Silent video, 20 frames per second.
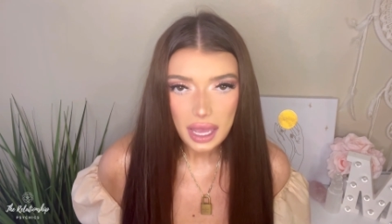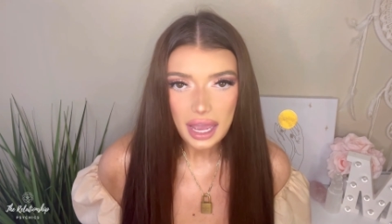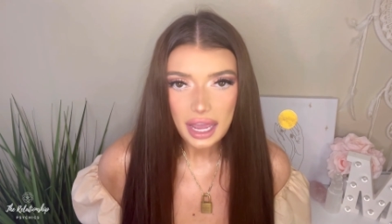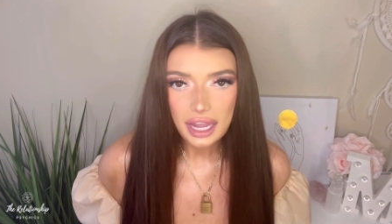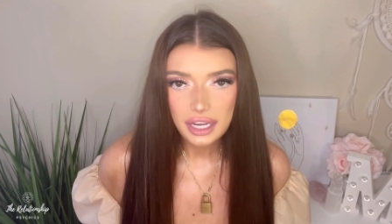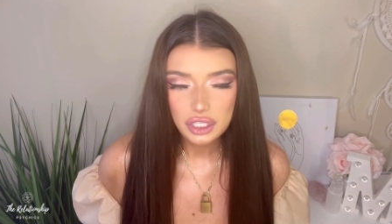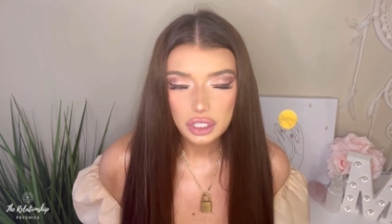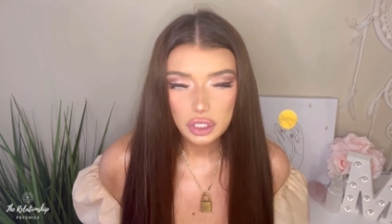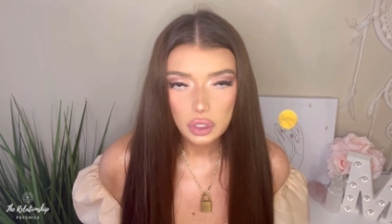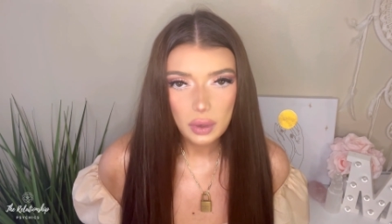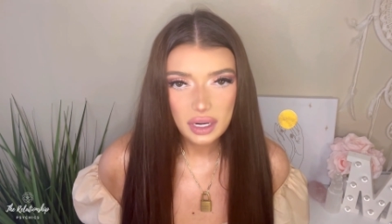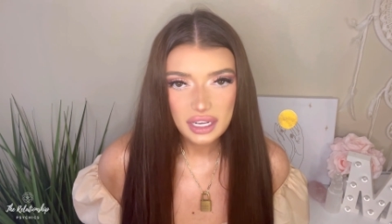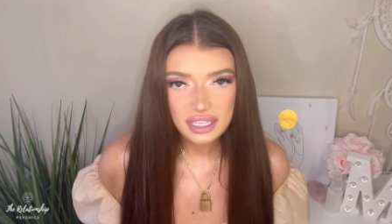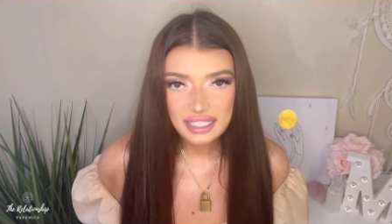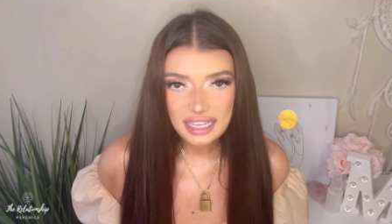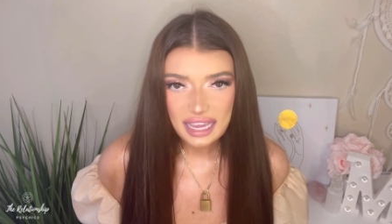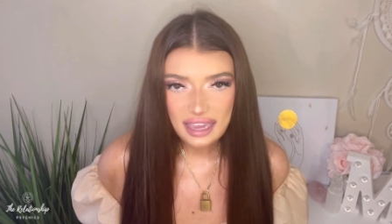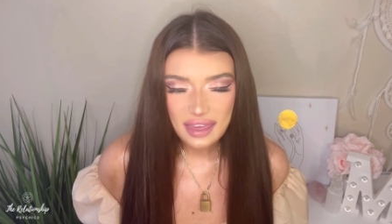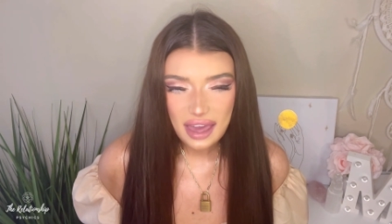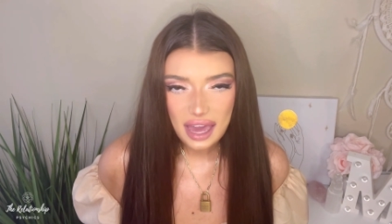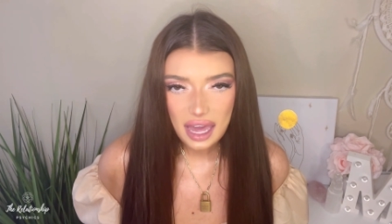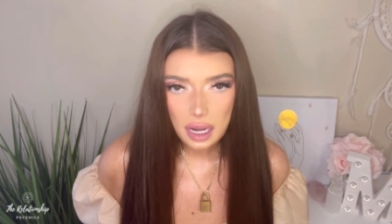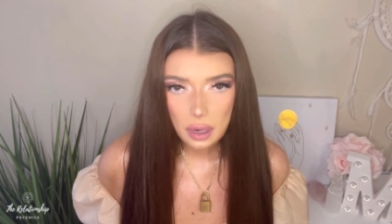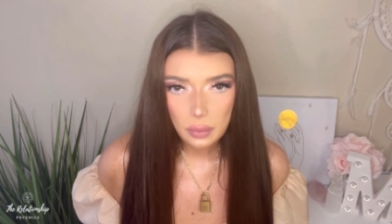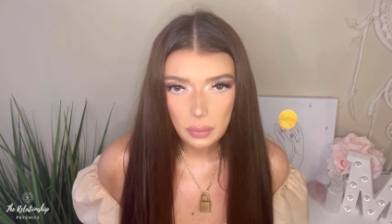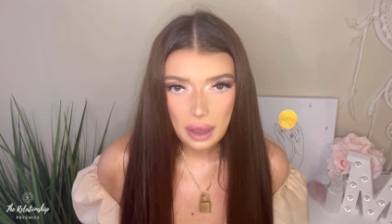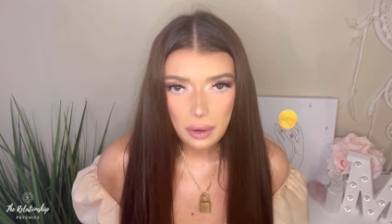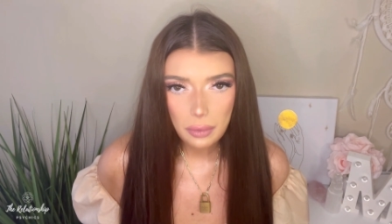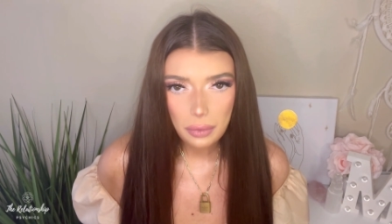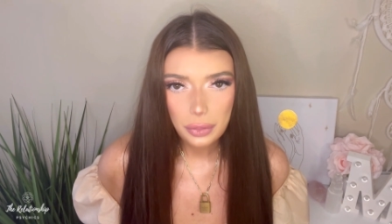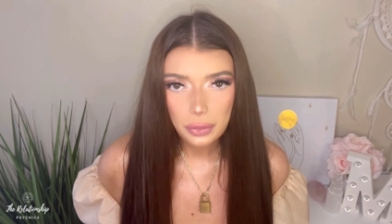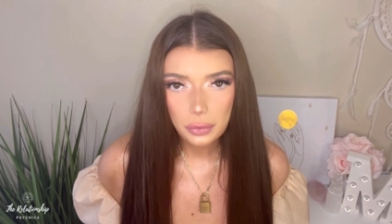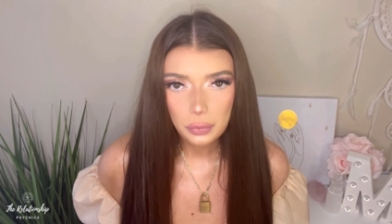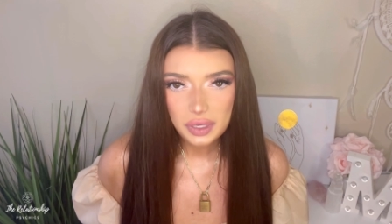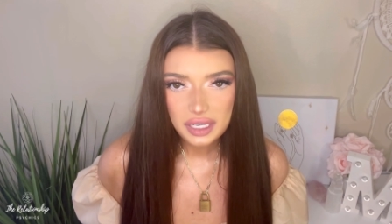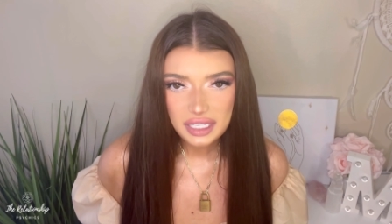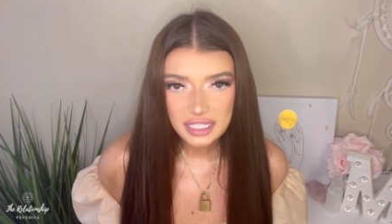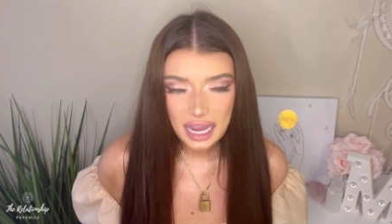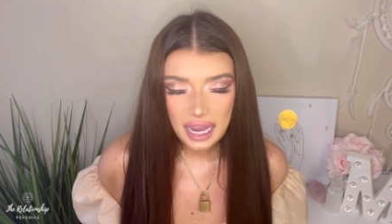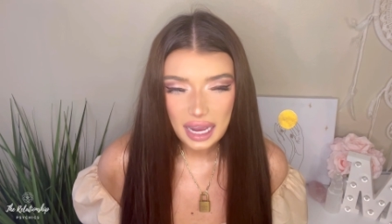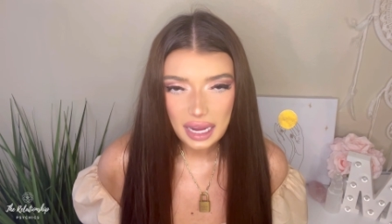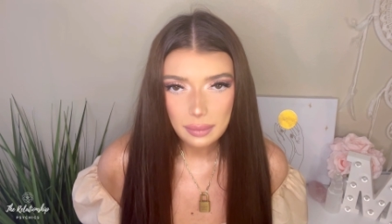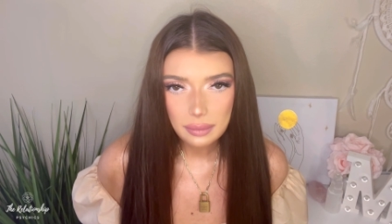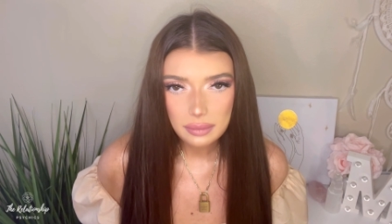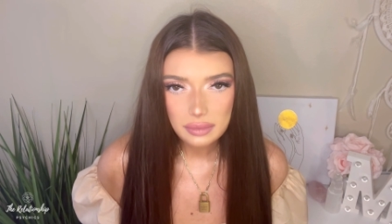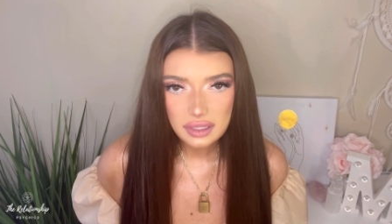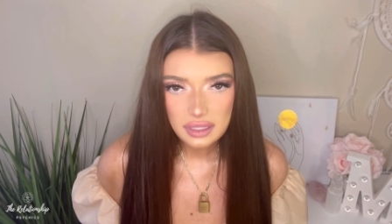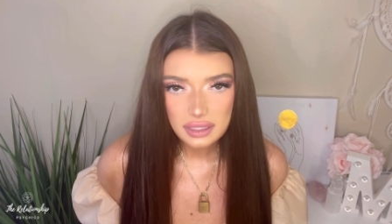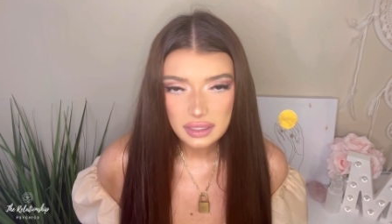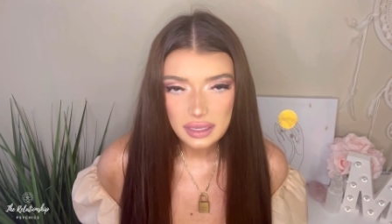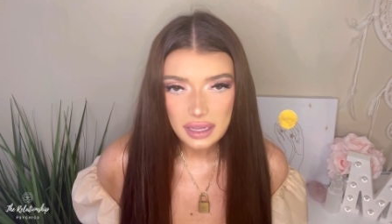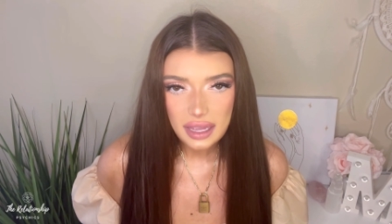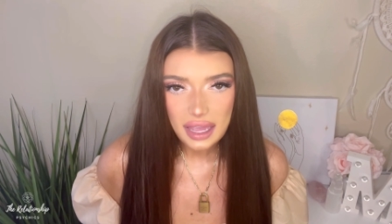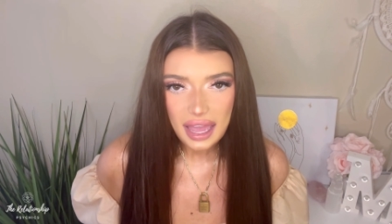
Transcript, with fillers: And you're going to want to say that around 3 times,